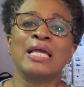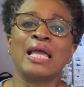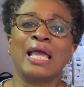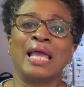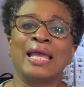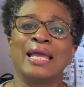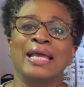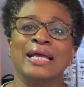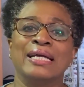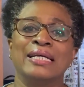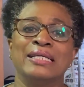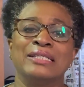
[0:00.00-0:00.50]

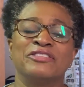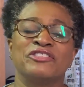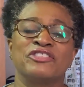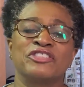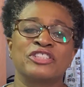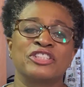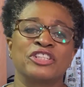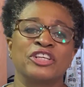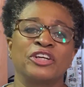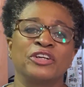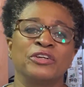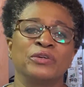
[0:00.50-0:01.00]
And
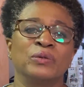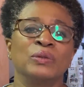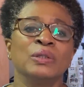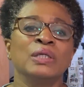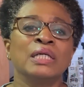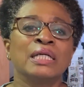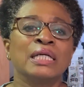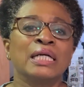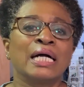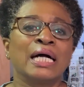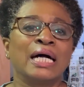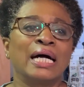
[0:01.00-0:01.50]
so
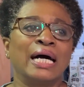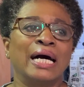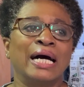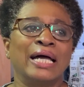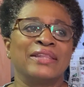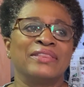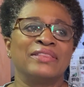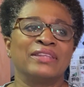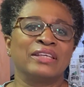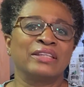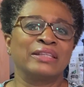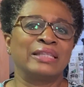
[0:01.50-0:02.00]
I
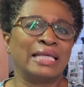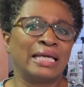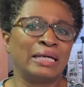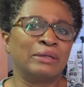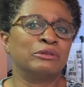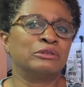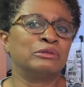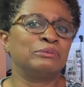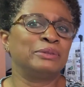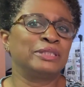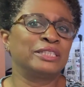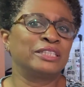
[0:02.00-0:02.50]
think that
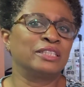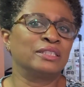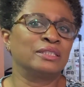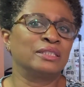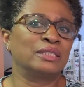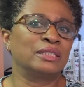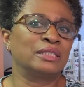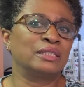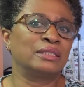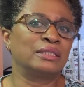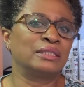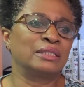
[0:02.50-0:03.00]
would be
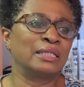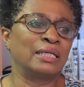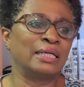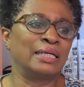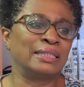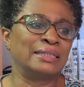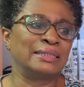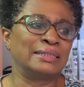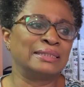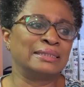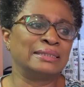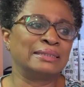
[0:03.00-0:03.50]
good.
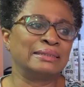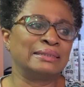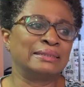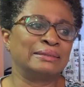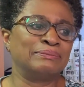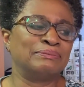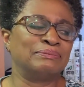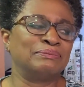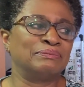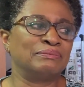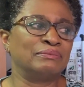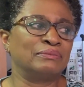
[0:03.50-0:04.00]
Uh,
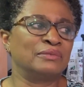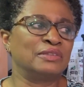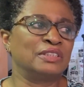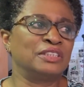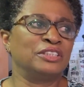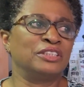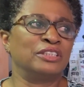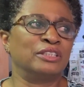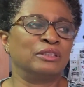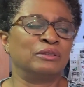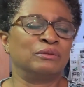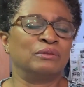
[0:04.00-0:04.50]

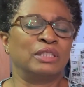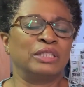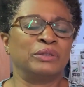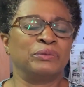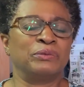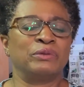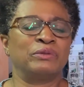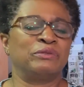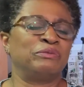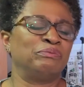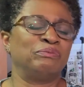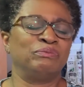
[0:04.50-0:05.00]
you know, it
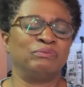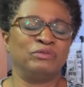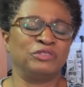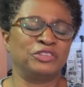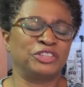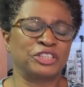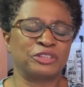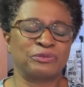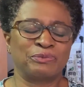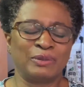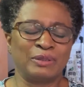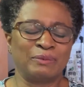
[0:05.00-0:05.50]
would
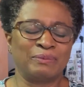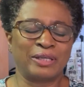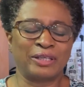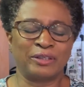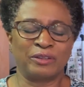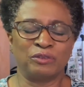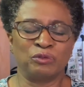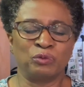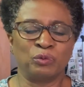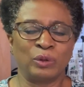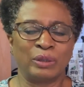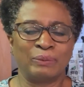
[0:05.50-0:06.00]
just be a matter
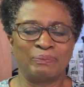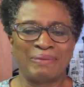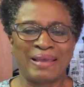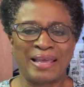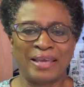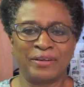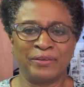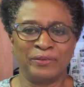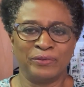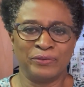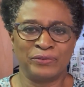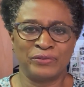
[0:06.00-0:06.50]
of what
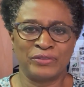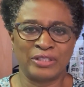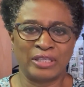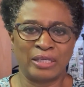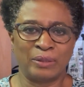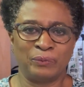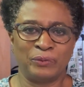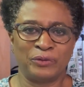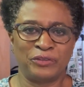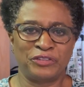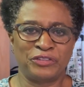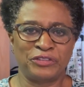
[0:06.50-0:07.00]
patterns I
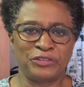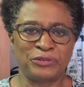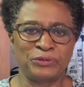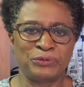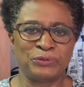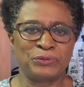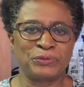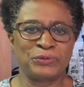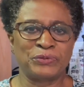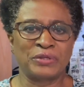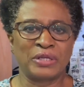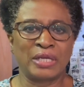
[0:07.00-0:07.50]
would
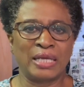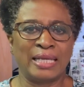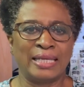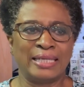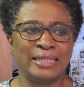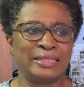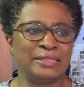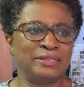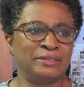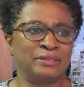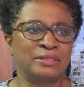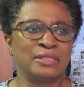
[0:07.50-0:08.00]
use
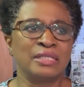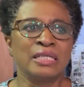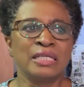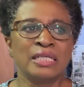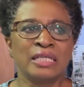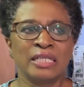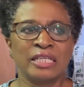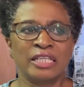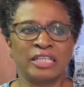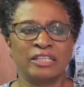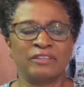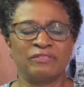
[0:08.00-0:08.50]
and
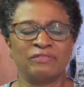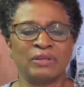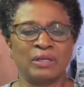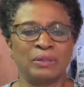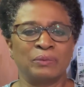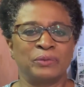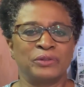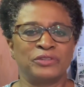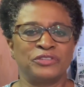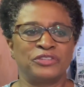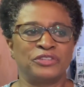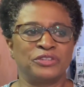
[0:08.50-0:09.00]
if I
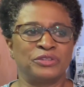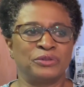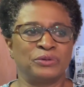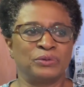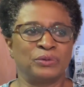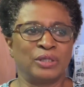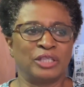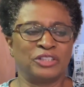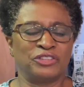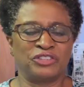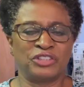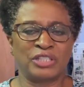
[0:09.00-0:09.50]
would
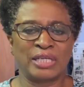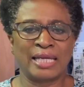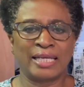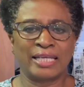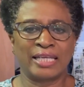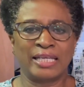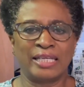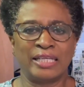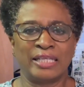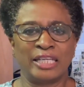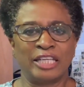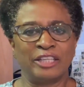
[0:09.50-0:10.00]
do a
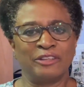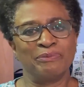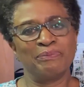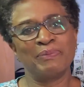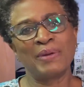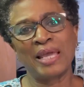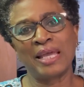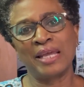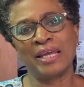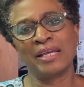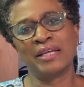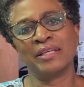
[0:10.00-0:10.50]
jacket and
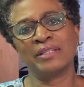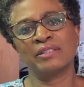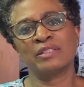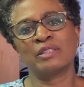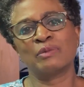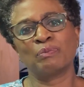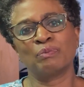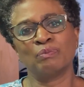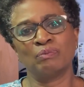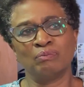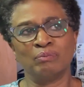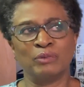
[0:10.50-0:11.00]
pants,
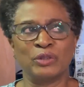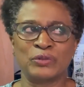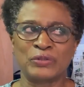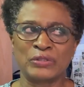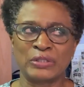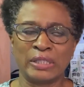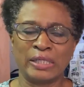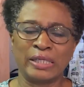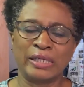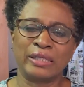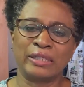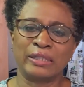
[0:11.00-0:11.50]
most
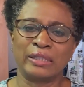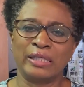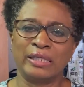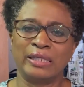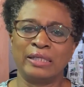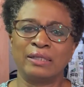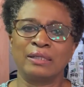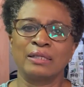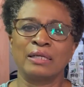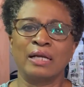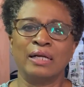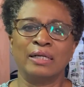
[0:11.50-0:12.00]

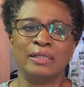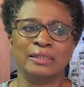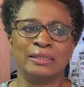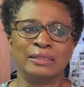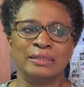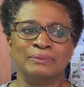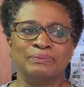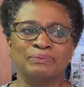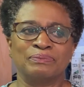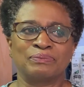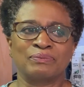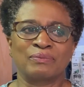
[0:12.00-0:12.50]
likely.
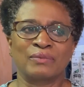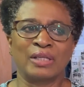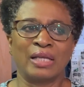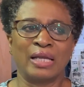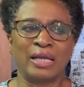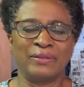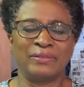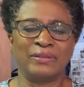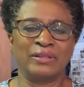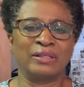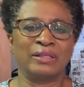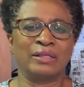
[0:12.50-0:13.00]
Um,
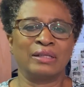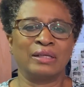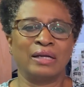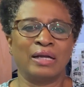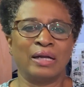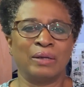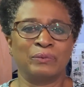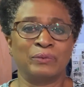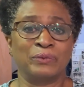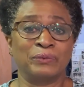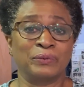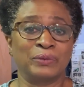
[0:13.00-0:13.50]
I think
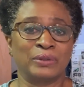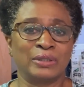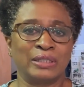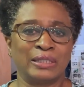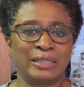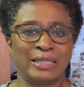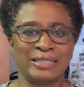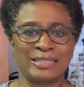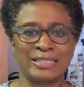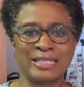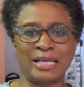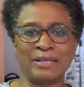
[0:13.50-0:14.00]
I would really
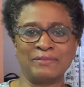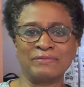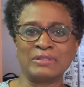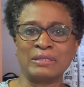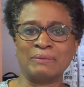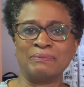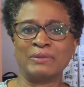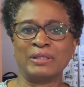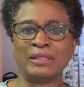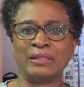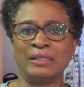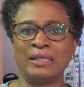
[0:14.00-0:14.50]
like to have
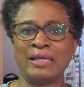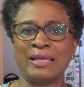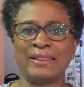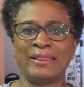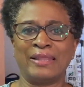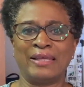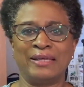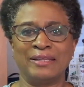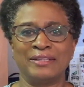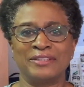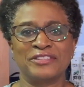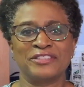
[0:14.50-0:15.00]
something like
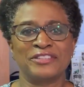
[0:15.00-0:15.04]
that.